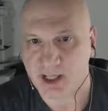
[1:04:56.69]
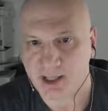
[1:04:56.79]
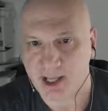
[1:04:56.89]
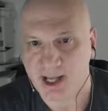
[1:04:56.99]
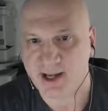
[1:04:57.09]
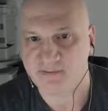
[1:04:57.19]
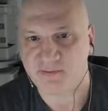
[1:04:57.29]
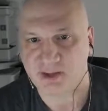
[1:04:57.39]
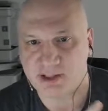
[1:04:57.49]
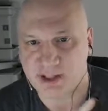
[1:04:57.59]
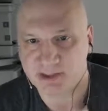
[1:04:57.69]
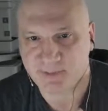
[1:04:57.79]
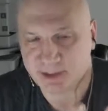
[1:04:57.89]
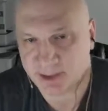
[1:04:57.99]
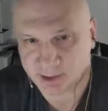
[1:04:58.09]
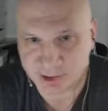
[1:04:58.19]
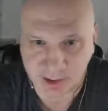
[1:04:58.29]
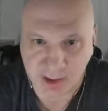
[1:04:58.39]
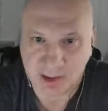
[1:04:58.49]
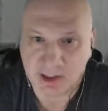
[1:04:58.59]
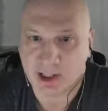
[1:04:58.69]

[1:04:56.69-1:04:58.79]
and have an expectation.